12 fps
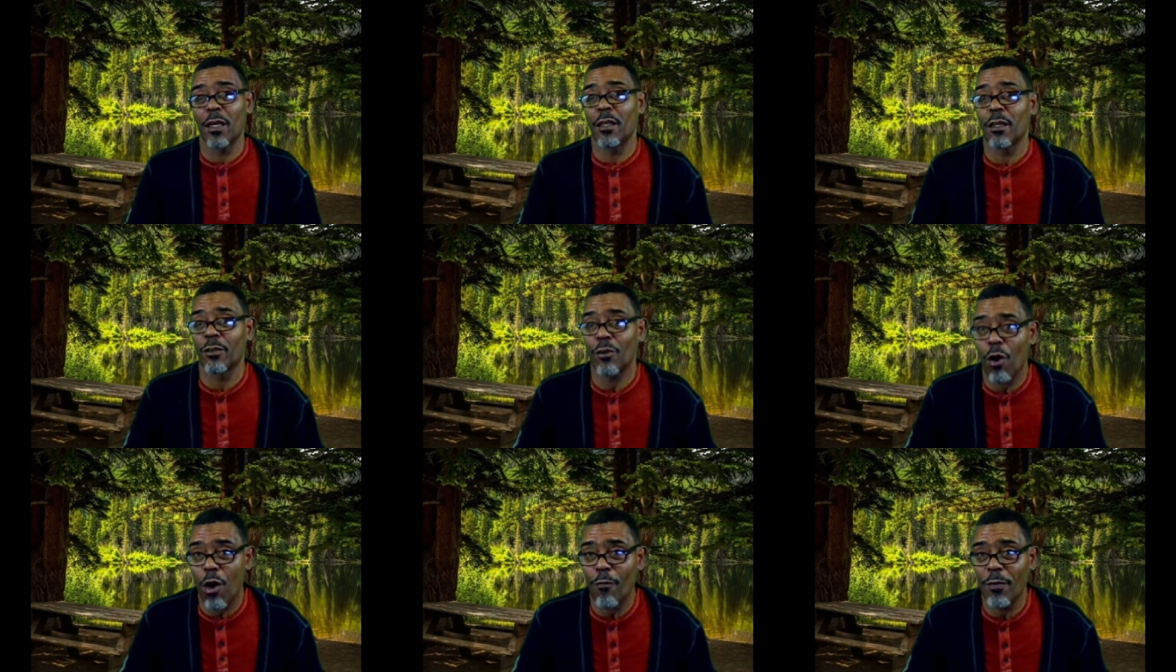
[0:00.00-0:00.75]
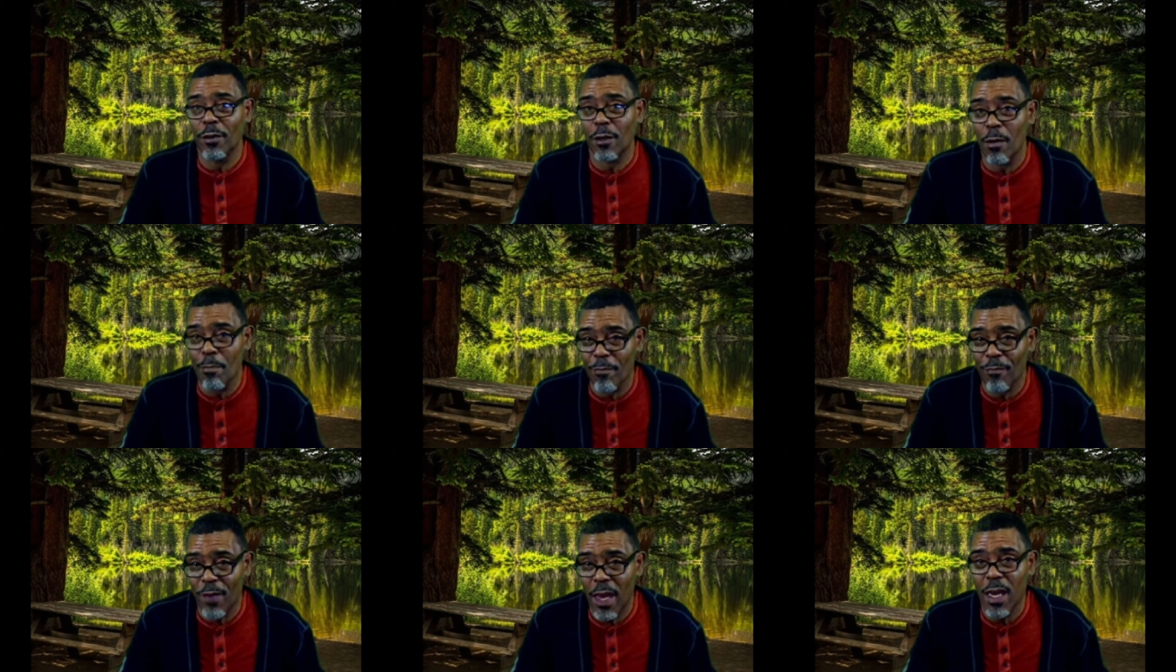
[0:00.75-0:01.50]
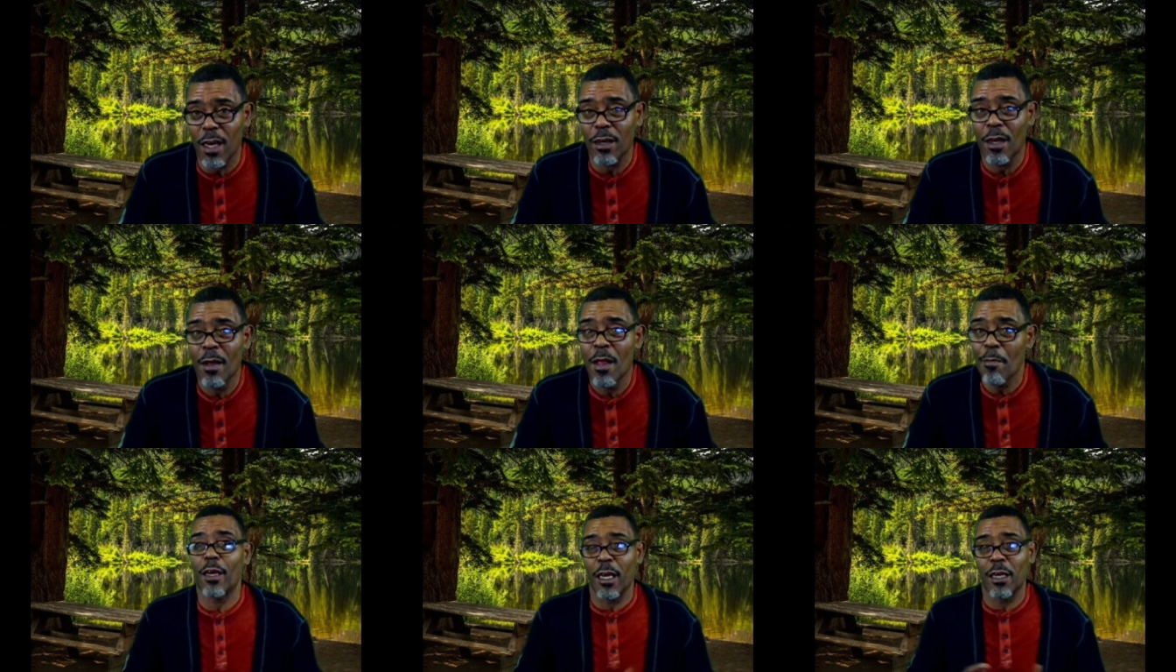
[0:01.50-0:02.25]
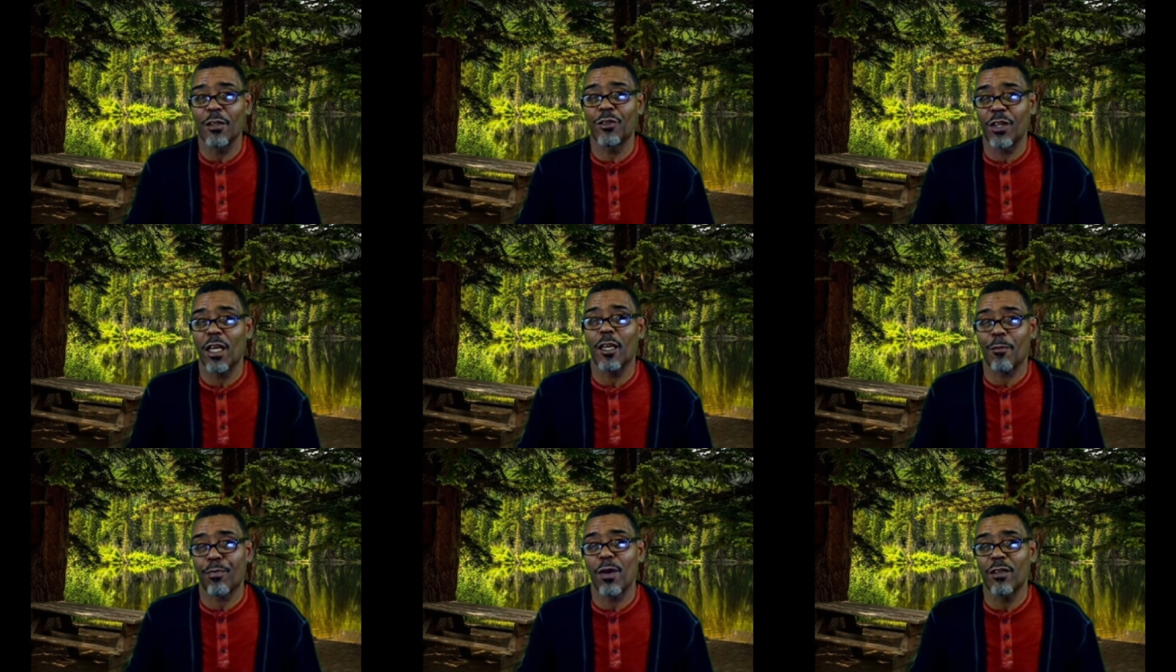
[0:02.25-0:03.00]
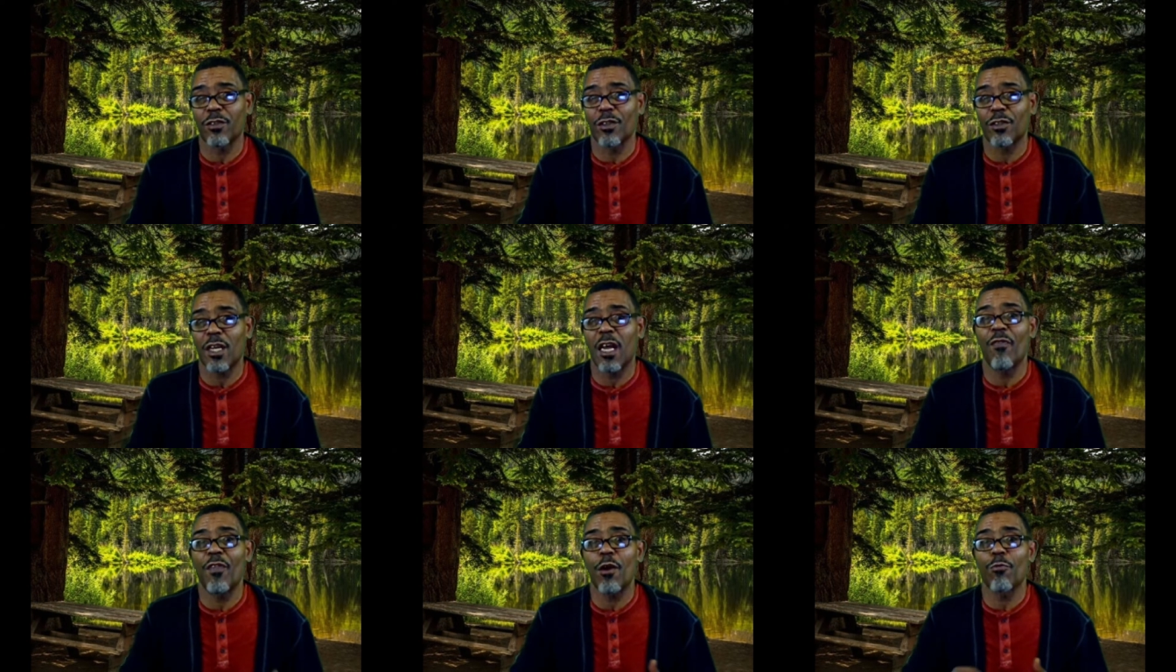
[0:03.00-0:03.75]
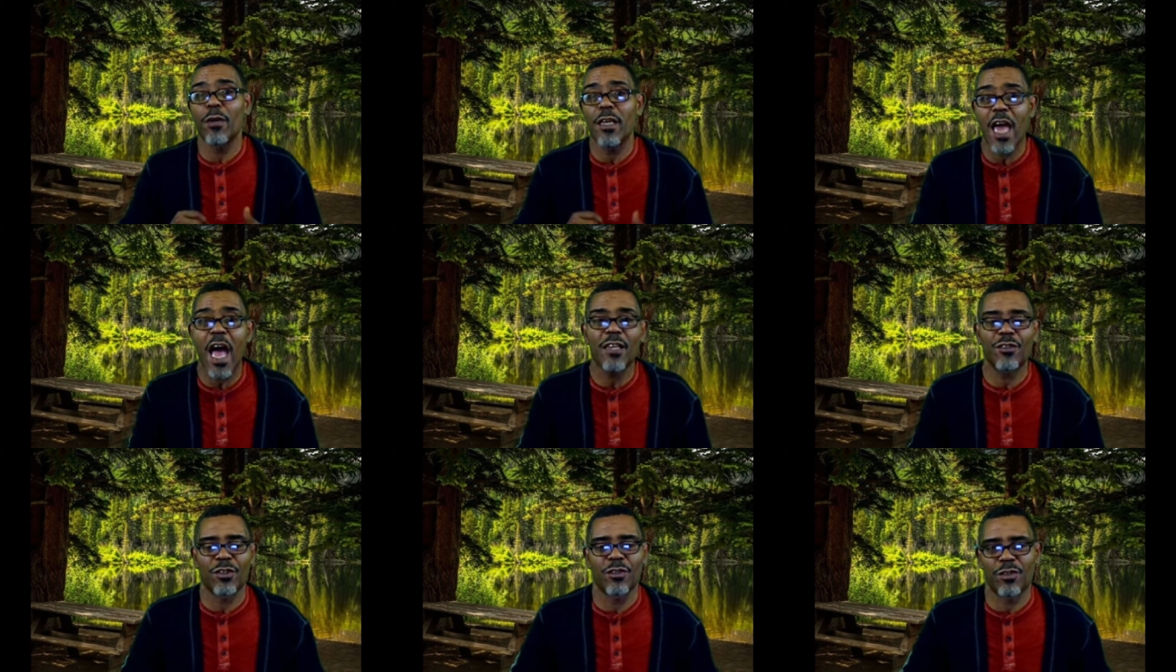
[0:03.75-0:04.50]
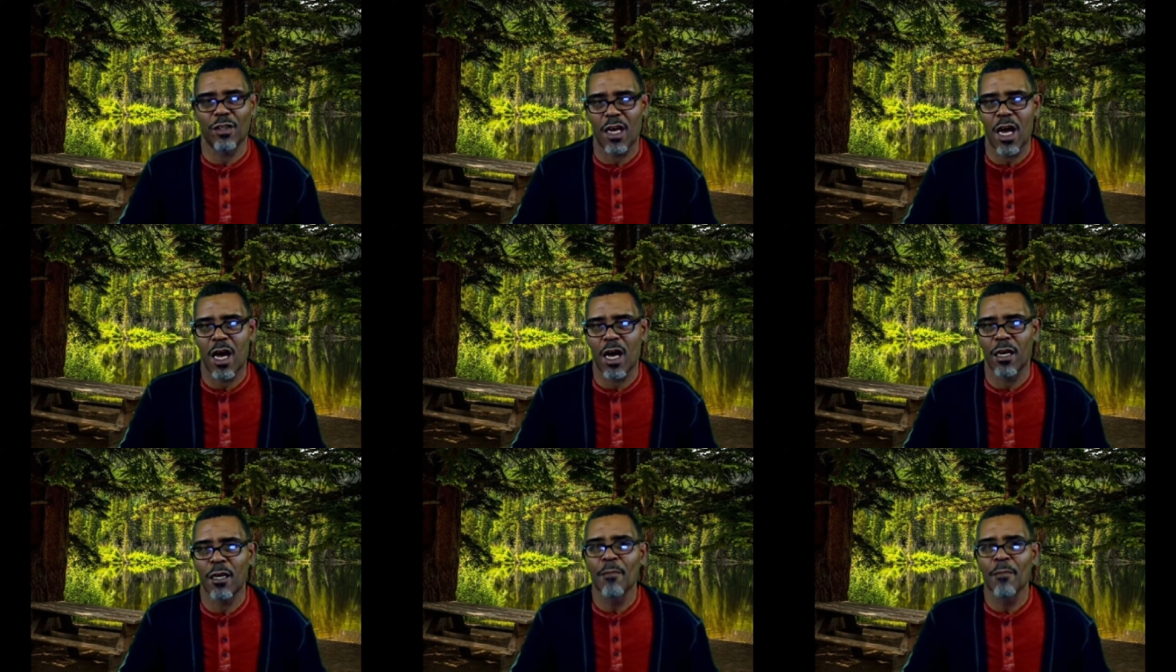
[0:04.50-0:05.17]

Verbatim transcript: it is often conveyed by an angelic presence and their reaction to God.